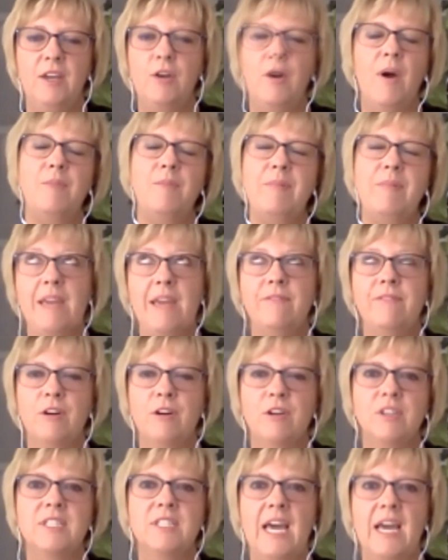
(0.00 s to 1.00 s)
You don't pay
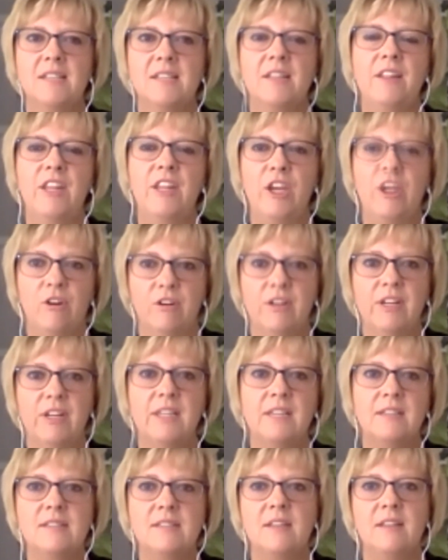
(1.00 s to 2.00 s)
federal tax on the
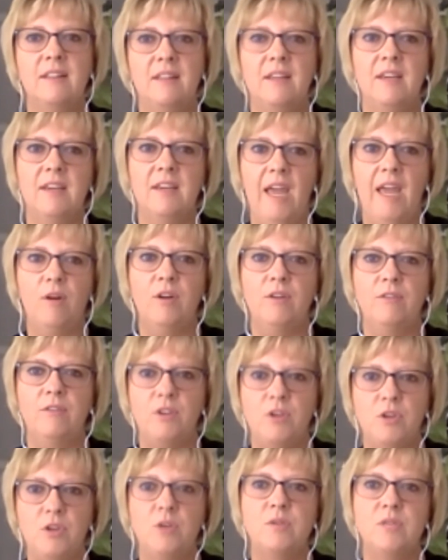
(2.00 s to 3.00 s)
earnings in the account if
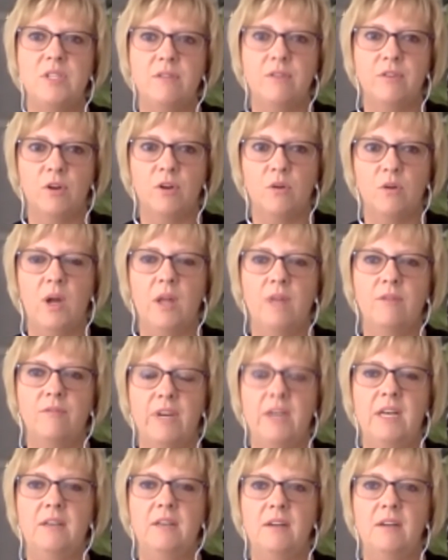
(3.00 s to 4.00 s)
you use it for
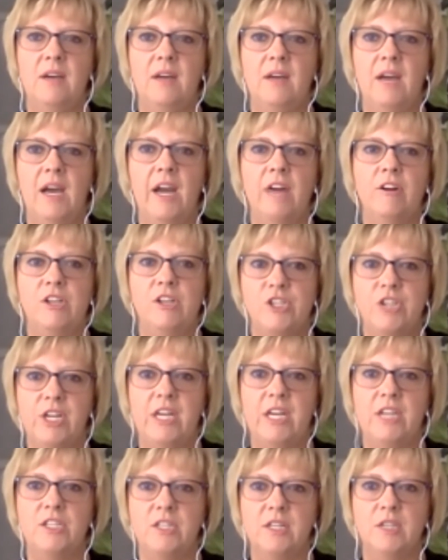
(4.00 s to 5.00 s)
qualified higher
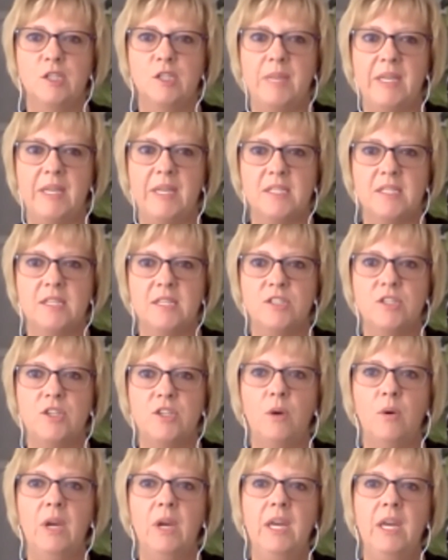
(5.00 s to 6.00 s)
education expenses.
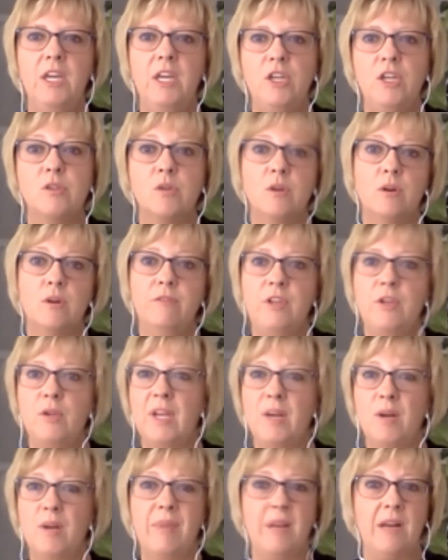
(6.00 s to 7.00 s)
So you
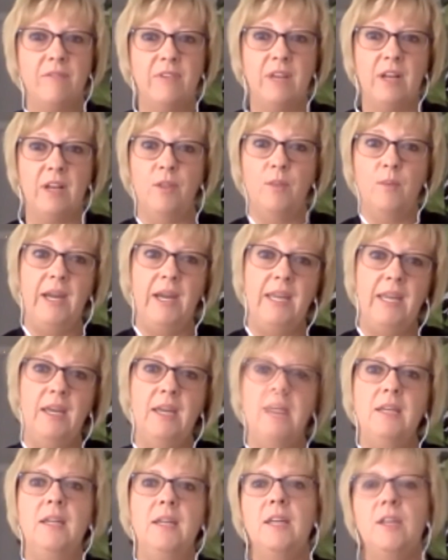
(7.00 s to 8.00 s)
get a benefit on the way
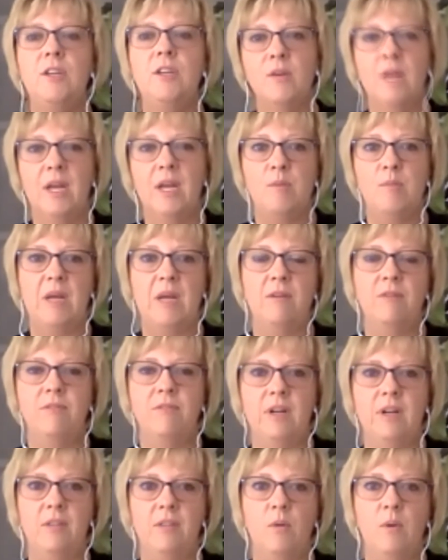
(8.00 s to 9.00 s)
in and you get a
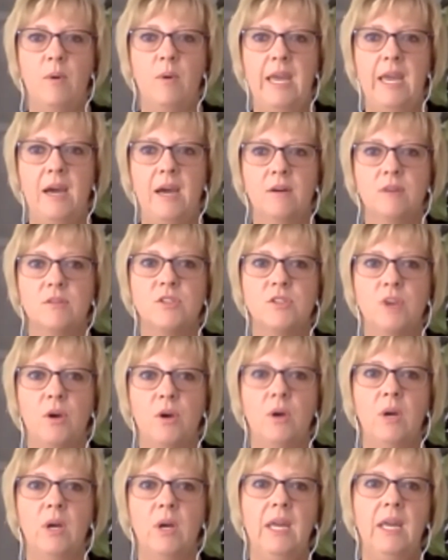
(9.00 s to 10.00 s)
benefit on the way out.
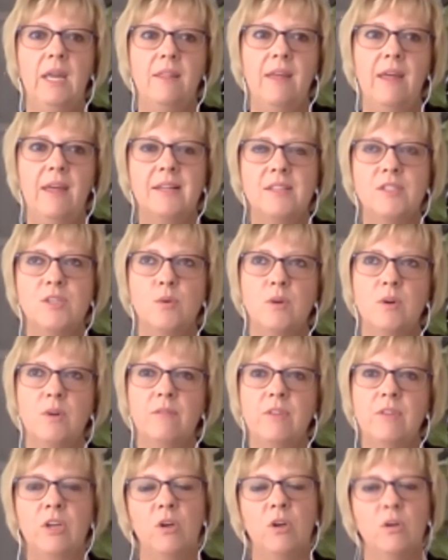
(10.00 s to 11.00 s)
So that's sort
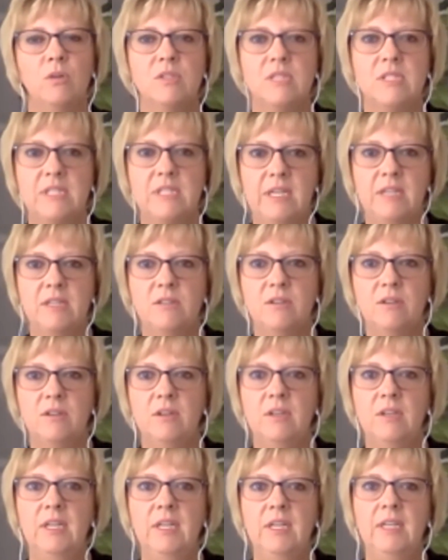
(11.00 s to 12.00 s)
of the gold
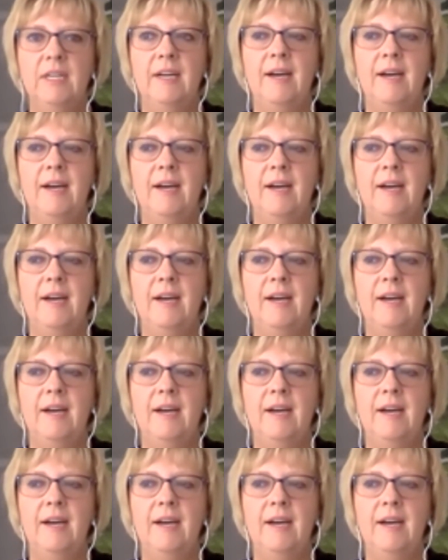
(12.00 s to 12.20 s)
standard.